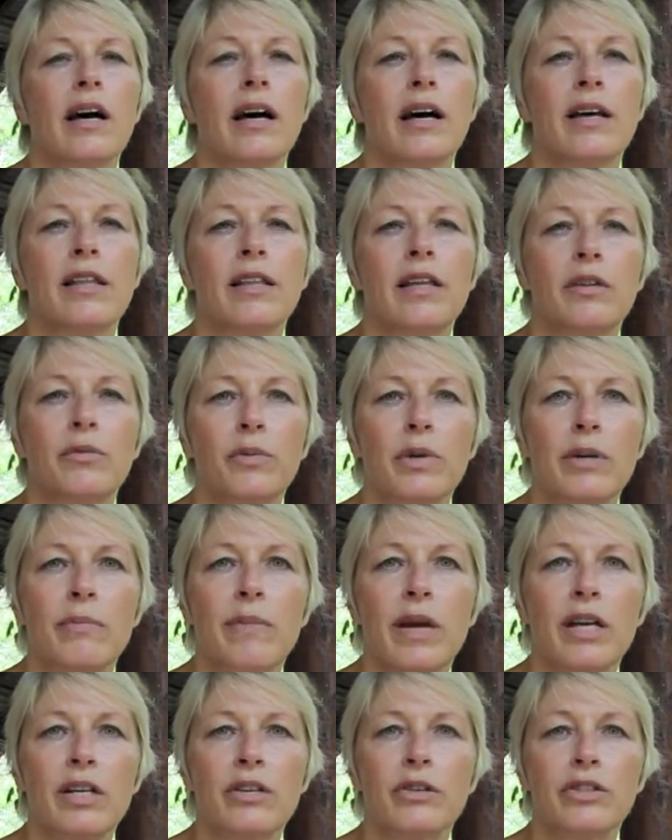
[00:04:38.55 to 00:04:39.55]
Then we
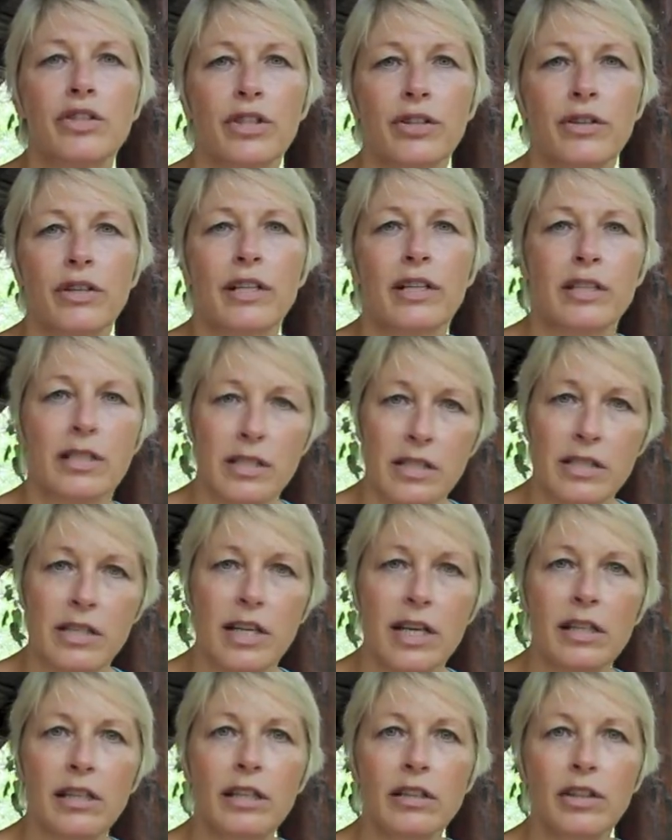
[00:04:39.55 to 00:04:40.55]
make sure that it's
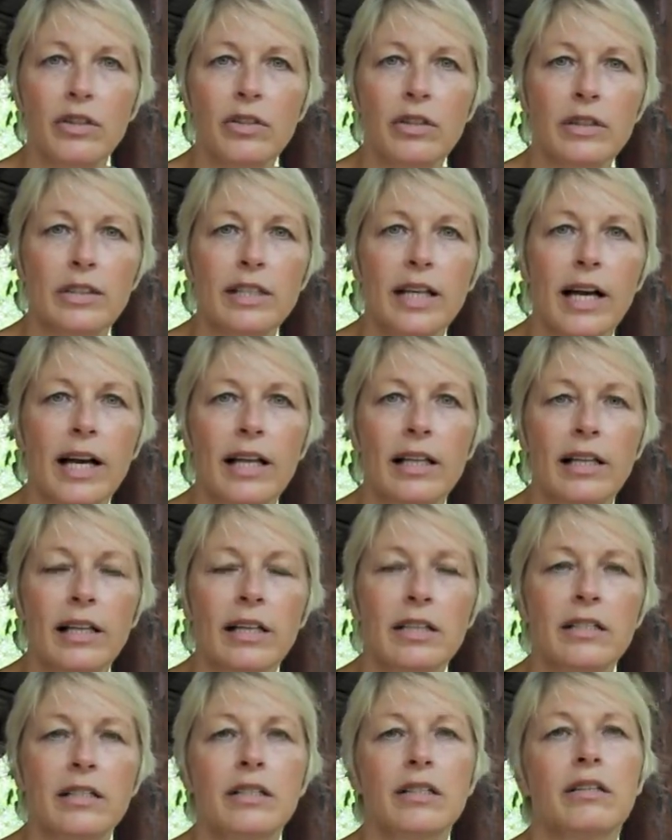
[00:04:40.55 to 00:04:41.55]
in the local
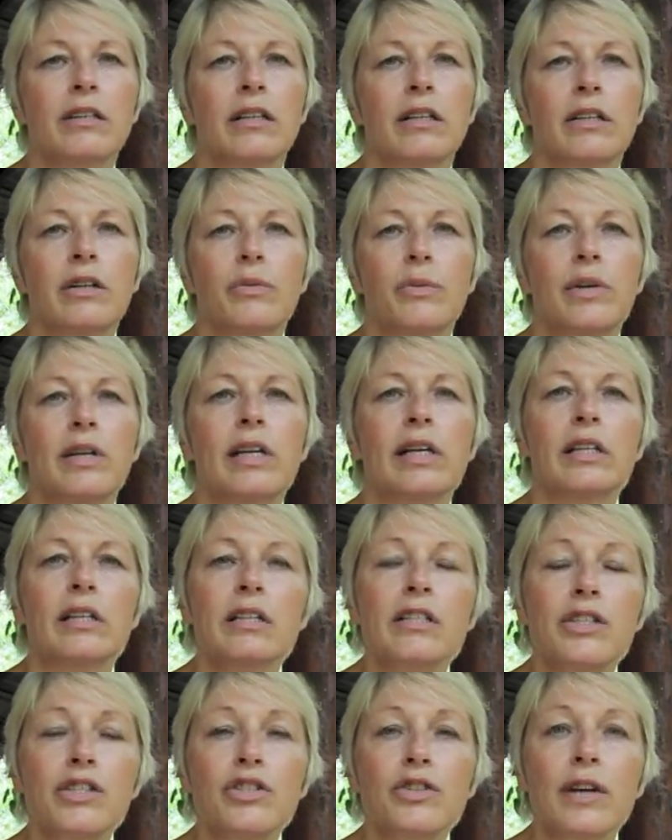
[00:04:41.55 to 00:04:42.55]
dialect. We
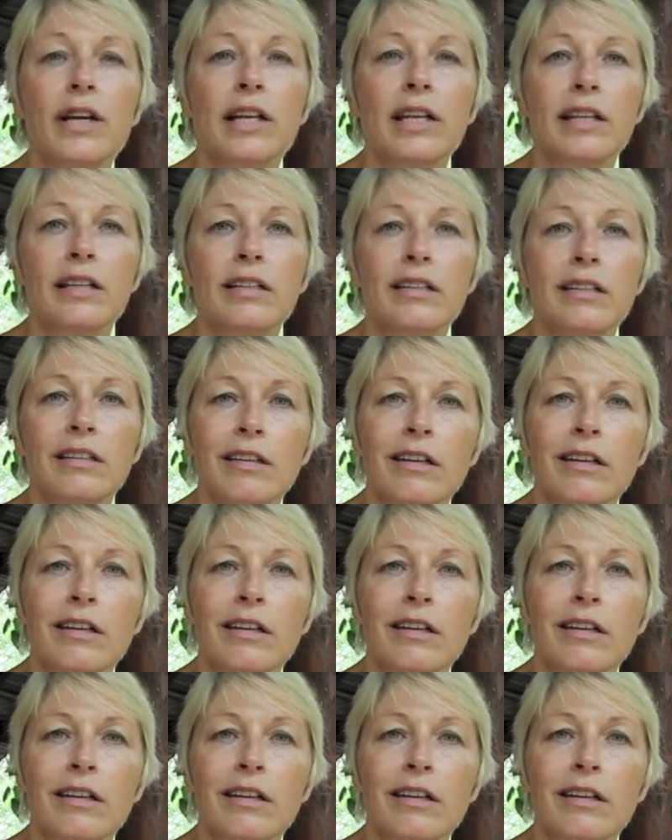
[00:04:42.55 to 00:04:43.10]
illustrate it.